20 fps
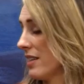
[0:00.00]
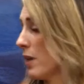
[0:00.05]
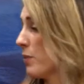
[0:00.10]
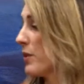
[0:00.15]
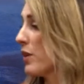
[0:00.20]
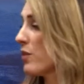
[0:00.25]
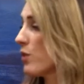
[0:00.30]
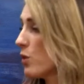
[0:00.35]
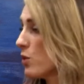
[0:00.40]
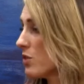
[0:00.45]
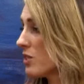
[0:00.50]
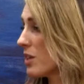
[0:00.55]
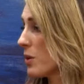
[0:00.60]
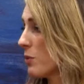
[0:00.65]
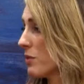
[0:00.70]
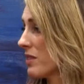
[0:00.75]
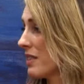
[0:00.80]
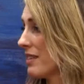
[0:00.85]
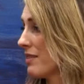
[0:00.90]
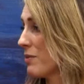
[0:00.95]
And we, of course, don't
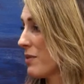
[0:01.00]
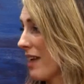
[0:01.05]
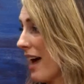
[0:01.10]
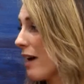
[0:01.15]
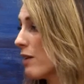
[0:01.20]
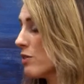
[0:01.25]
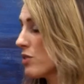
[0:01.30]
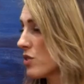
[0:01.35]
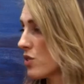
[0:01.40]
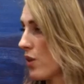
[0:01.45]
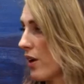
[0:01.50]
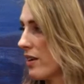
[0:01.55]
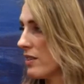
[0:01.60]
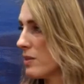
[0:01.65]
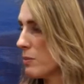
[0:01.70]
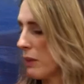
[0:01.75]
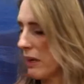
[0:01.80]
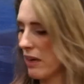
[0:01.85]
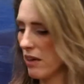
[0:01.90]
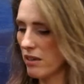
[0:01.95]
want to live without
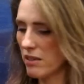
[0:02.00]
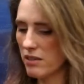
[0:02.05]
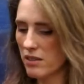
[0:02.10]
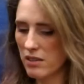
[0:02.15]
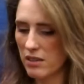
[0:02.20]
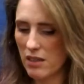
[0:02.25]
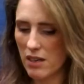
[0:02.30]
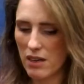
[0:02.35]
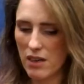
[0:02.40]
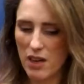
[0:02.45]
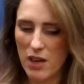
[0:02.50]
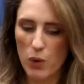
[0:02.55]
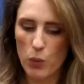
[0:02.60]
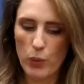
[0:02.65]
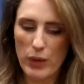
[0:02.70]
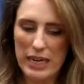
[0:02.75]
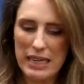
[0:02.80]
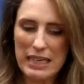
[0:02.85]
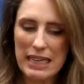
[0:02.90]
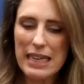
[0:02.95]
stress because
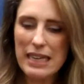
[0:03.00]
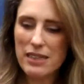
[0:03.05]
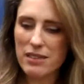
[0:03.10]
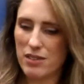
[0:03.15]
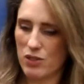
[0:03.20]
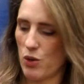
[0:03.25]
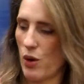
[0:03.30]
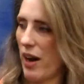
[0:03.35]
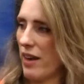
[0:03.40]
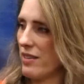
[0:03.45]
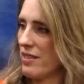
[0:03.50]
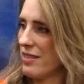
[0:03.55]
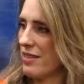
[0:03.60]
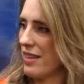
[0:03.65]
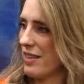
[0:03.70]
we need stress.